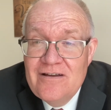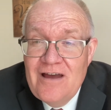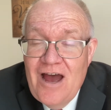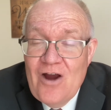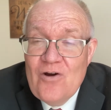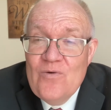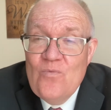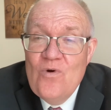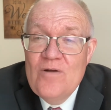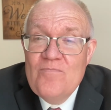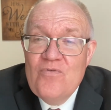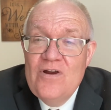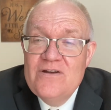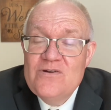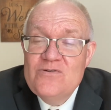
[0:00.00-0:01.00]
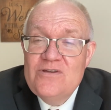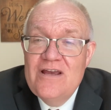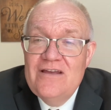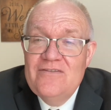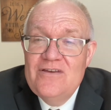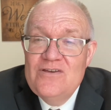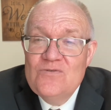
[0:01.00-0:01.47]
I heard one preacher say
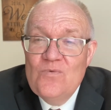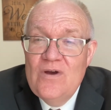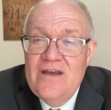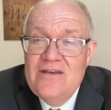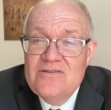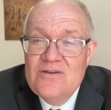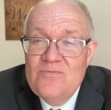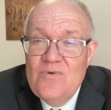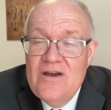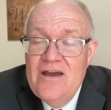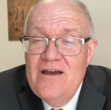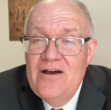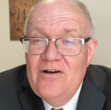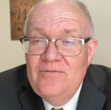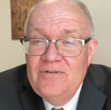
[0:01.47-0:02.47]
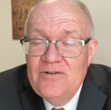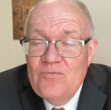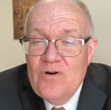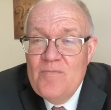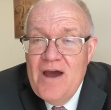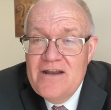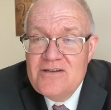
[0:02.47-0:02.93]
it this way. He said, well,
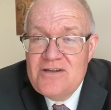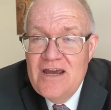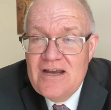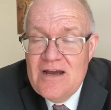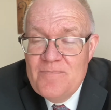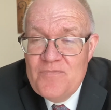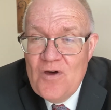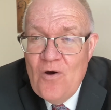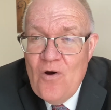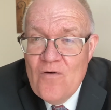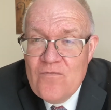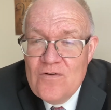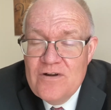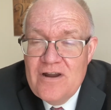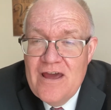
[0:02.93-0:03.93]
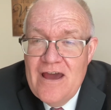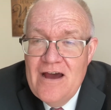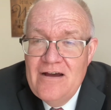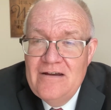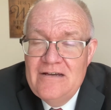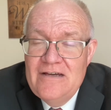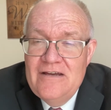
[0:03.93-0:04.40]
we're about to take up the offering
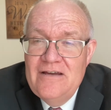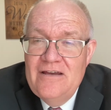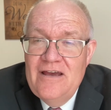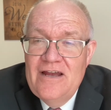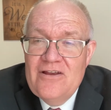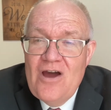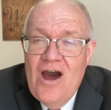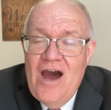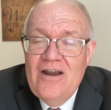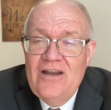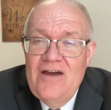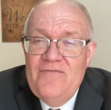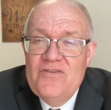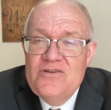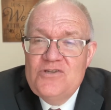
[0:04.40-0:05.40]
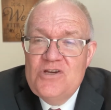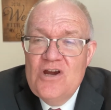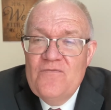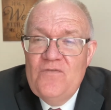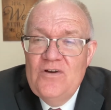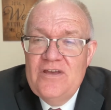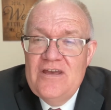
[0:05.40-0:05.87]
now, and God loveth a
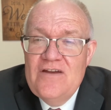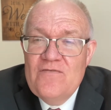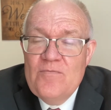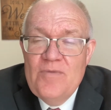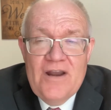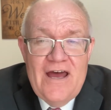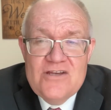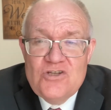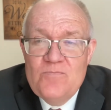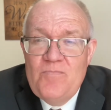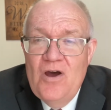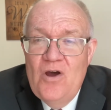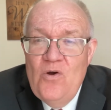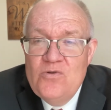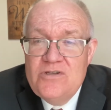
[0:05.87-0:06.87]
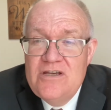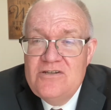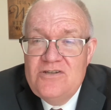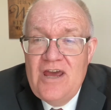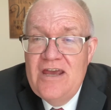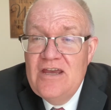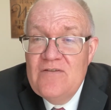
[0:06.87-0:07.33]
cheerful giver, but I suppose he'd
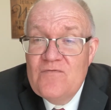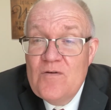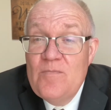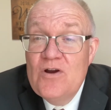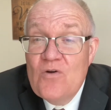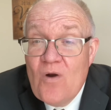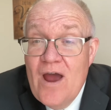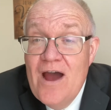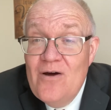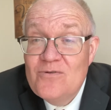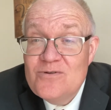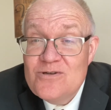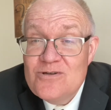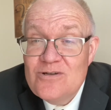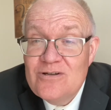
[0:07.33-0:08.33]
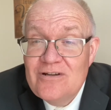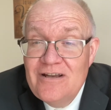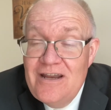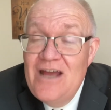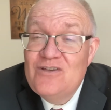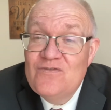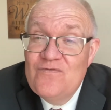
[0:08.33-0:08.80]
take it from a grouch. And
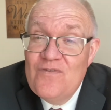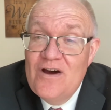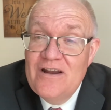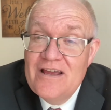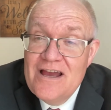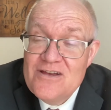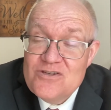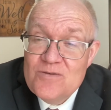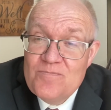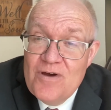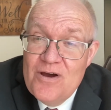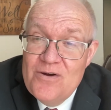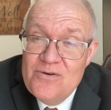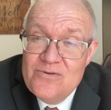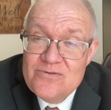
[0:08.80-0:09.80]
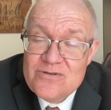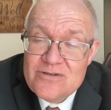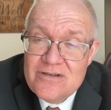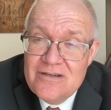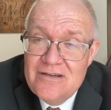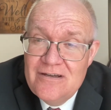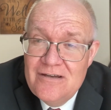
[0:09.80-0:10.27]
that's funny, I suppose.
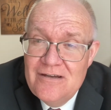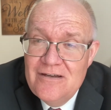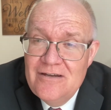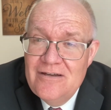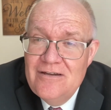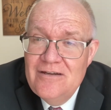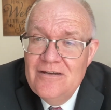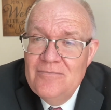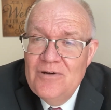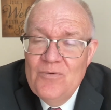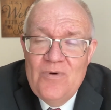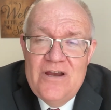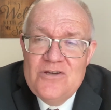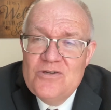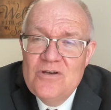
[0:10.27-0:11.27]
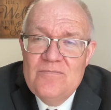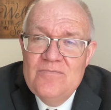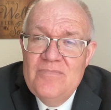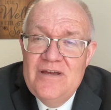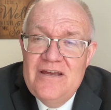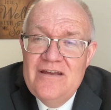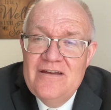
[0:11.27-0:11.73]
But we shouldn't
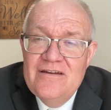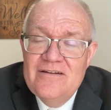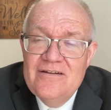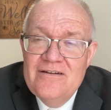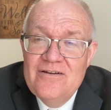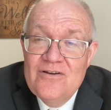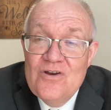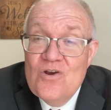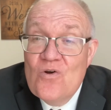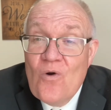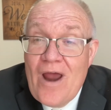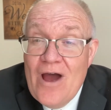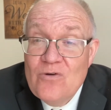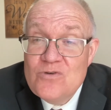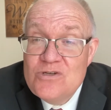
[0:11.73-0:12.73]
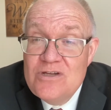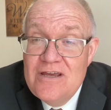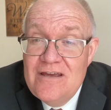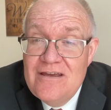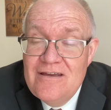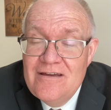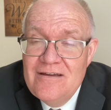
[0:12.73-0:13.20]
be
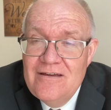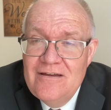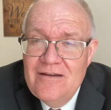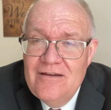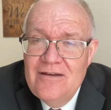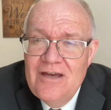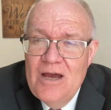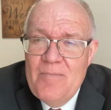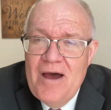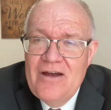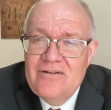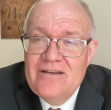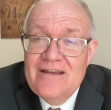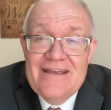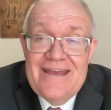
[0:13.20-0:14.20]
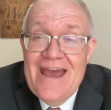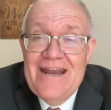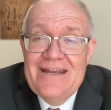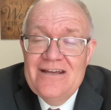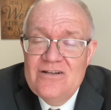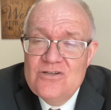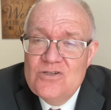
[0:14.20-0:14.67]
grouchy about
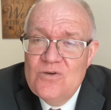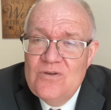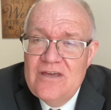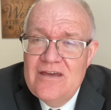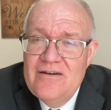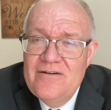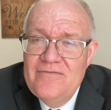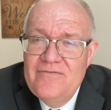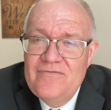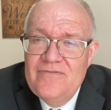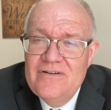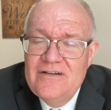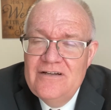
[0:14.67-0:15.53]
getting to give.